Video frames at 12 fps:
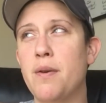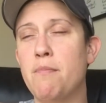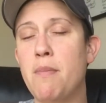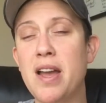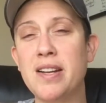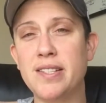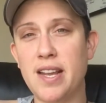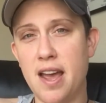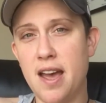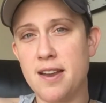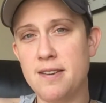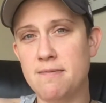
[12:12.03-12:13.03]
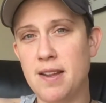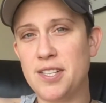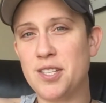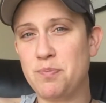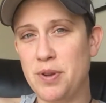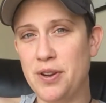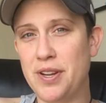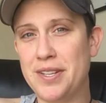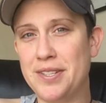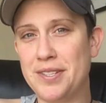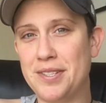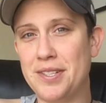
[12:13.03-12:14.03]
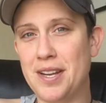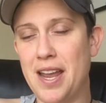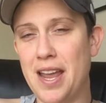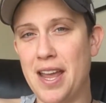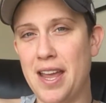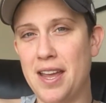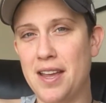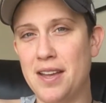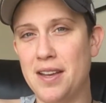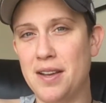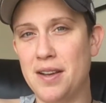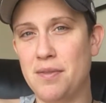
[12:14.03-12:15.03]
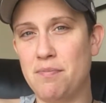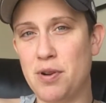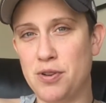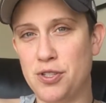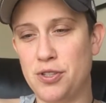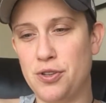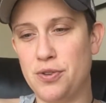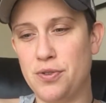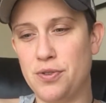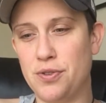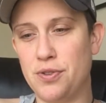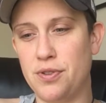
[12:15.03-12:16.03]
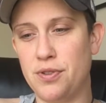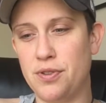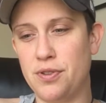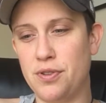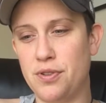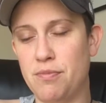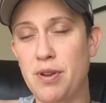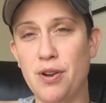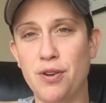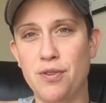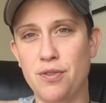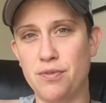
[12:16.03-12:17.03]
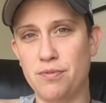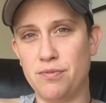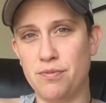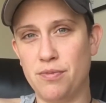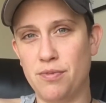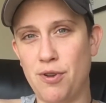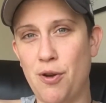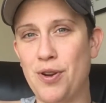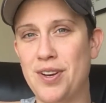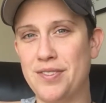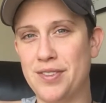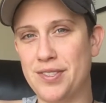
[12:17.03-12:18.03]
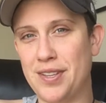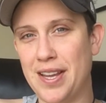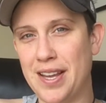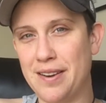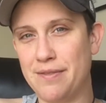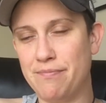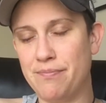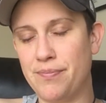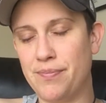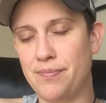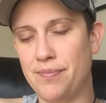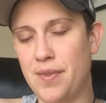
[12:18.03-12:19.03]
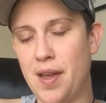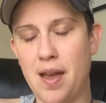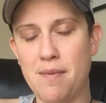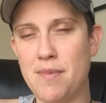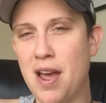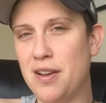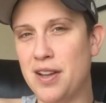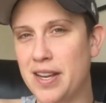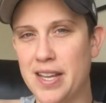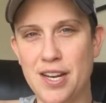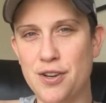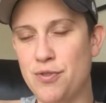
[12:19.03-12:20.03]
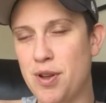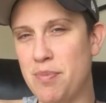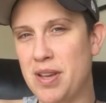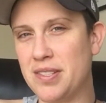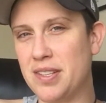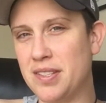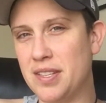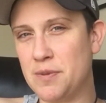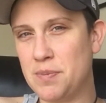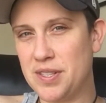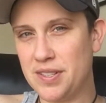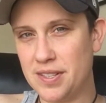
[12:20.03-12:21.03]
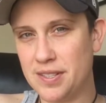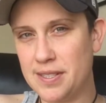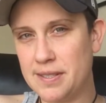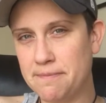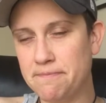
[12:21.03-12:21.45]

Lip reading: My dad experienced a personal miracle going to this thing, and I'm not going to get into it because it's his business.